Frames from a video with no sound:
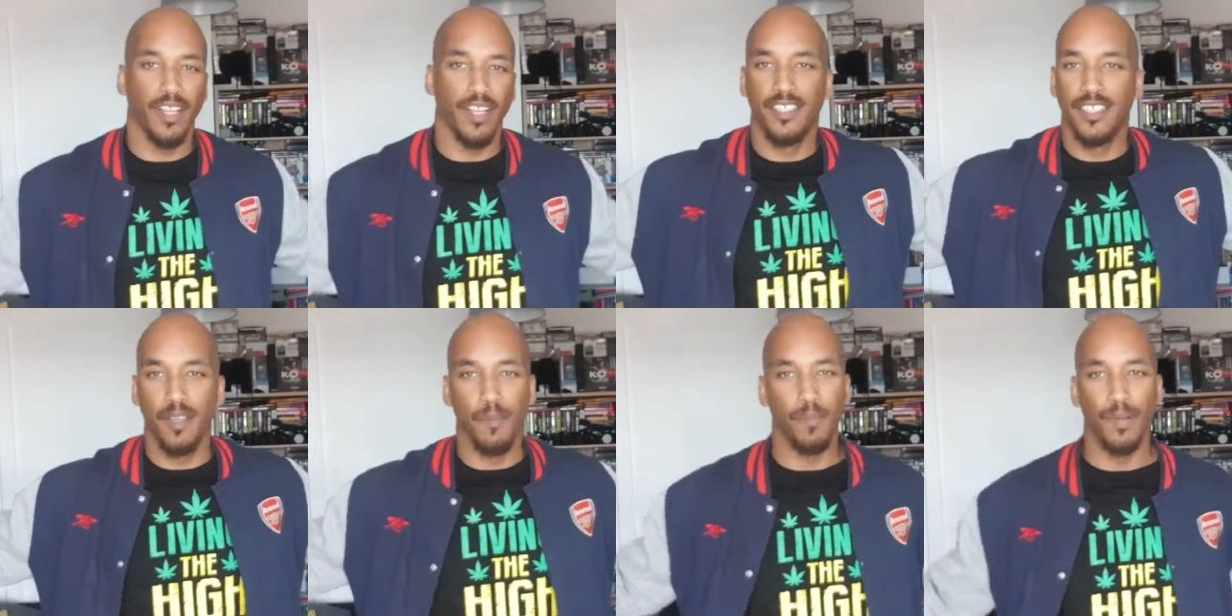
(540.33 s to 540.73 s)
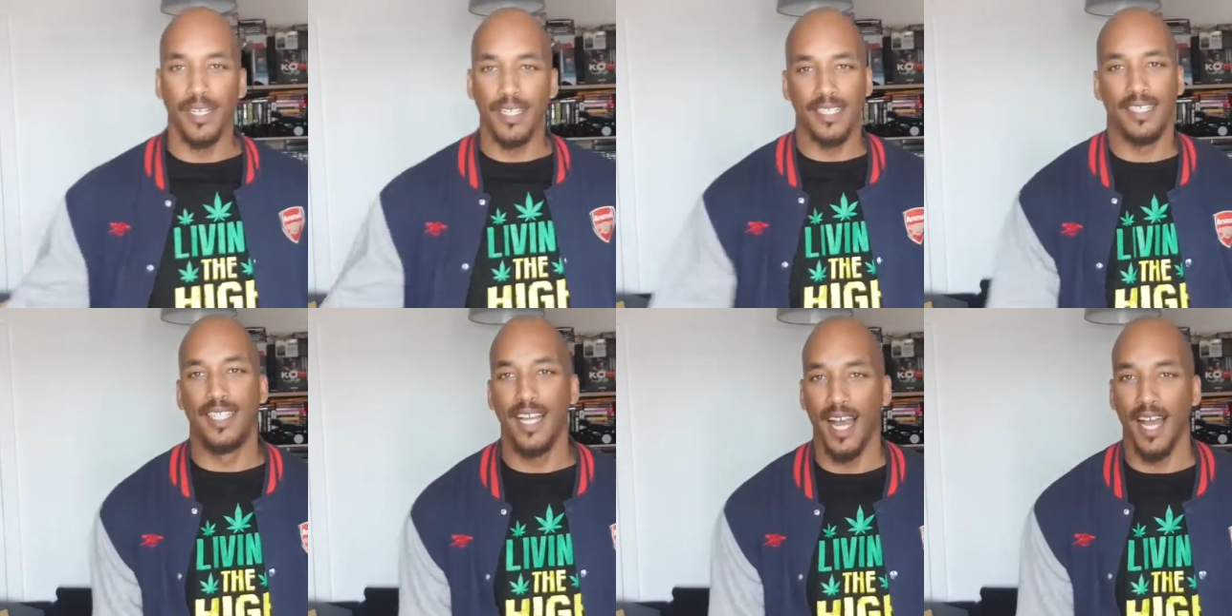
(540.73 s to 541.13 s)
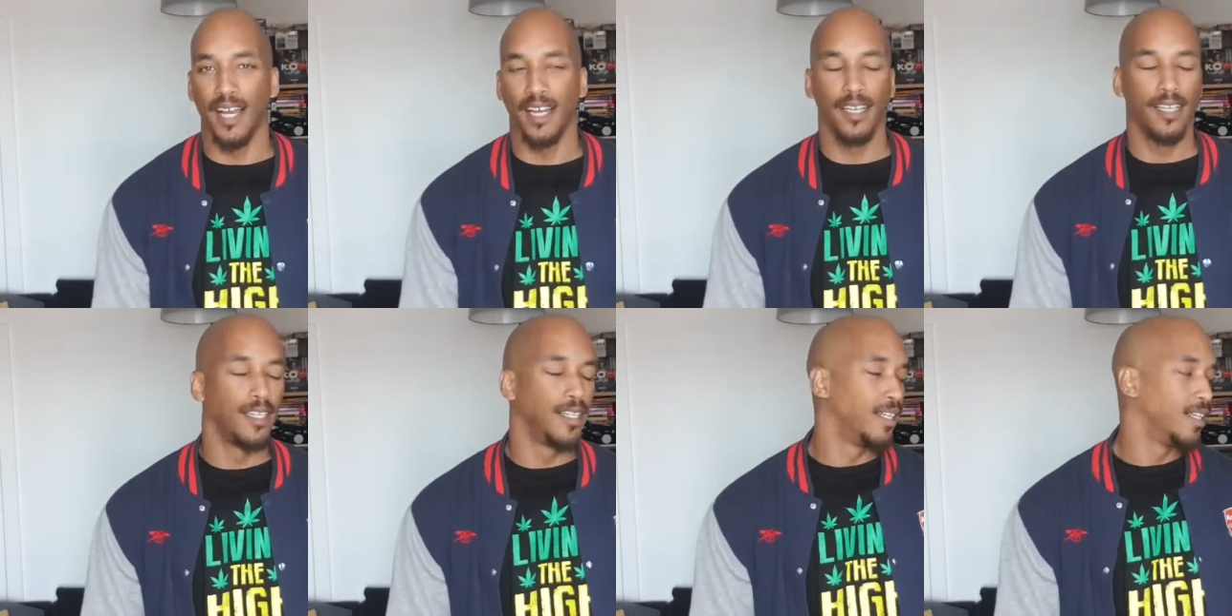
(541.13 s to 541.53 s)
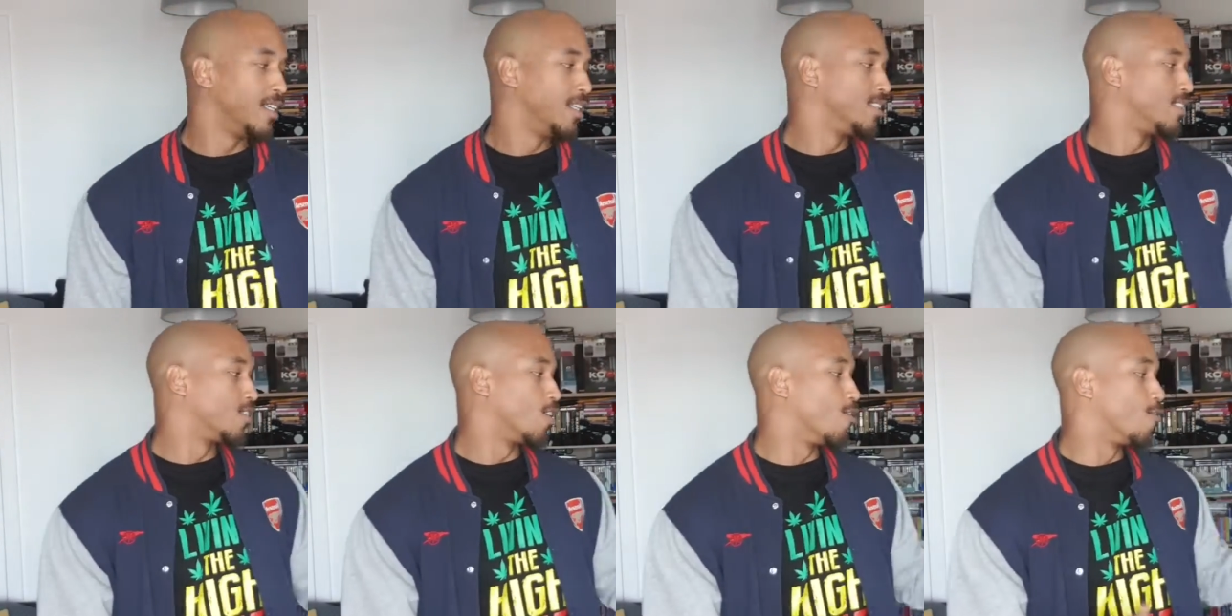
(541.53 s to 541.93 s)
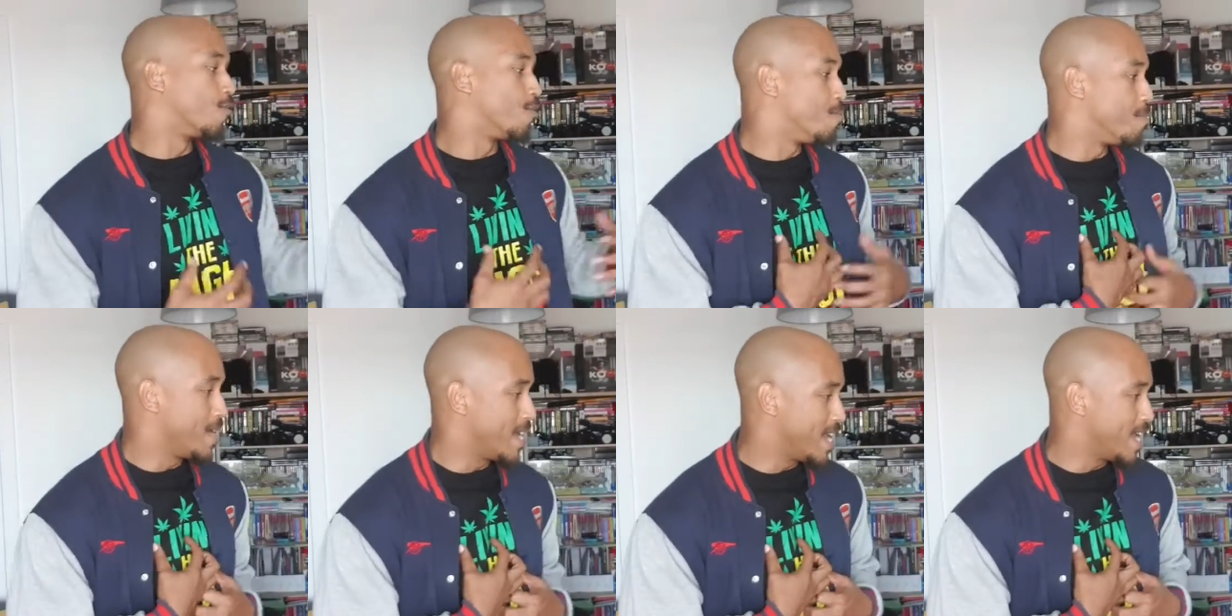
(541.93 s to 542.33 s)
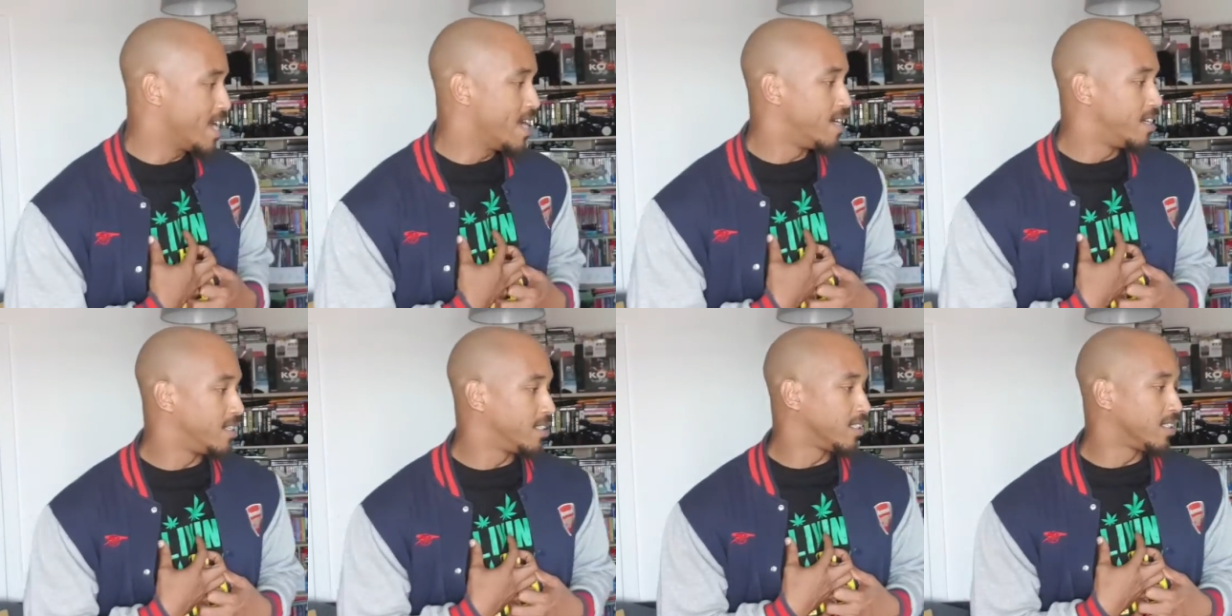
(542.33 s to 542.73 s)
Simple as that. So for me,